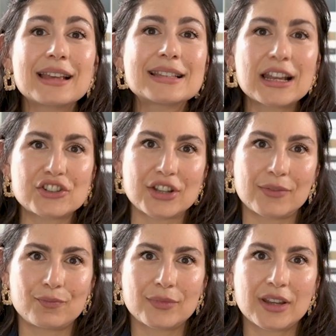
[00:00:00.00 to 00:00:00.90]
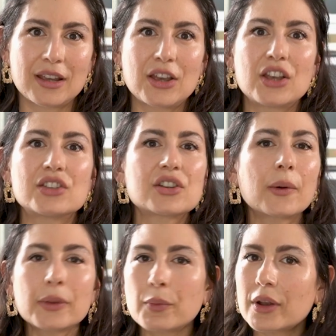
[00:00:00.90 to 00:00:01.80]
attention. Start
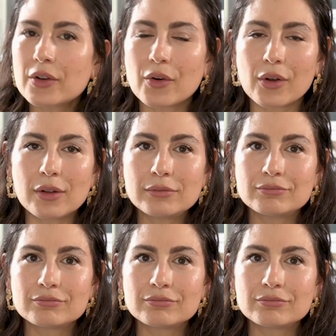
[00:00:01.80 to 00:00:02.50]
with one goal